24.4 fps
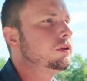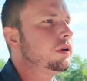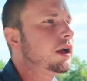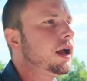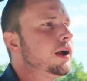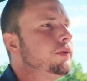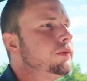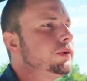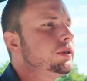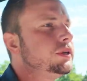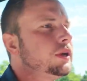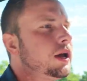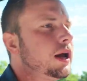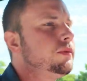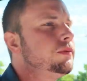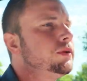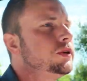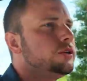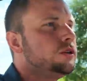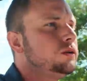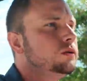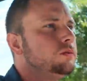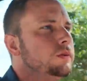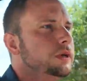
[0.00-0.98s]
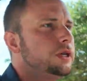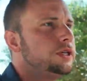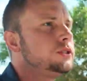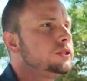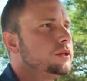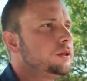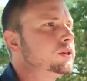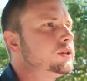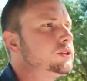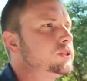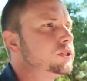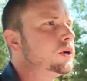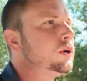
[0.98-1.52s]
I would do
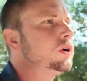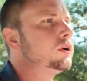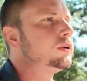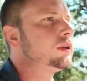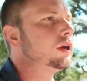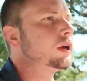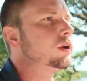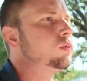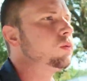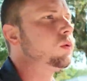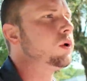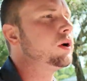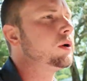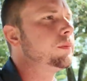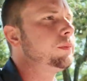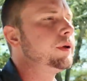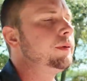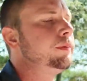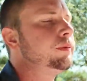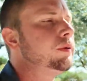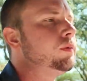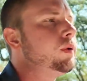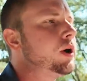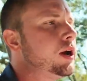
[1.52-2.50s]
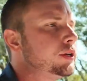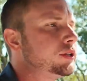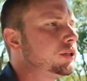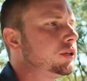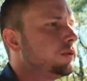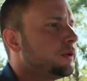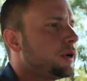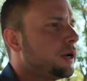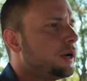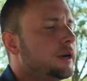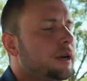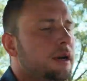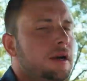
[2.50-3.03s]
research on like what are people watching
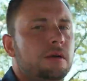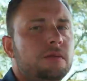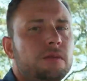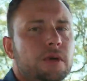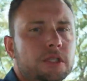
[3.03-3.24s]
right now,